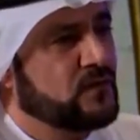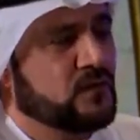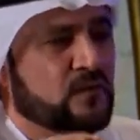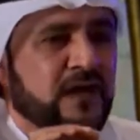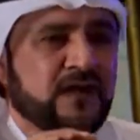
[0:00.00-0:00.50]

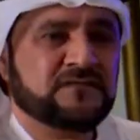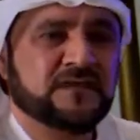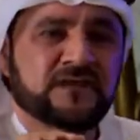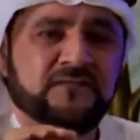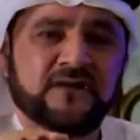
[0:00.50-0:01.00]
we have
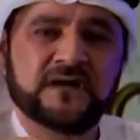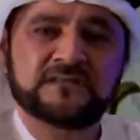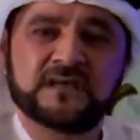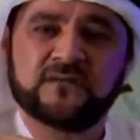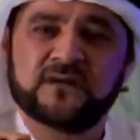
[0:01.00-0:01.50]

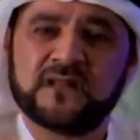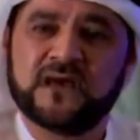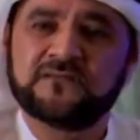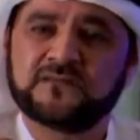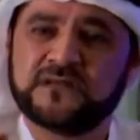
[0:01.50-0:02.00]
sacrificed our
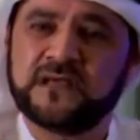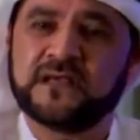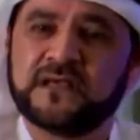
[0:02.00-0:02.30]
life today.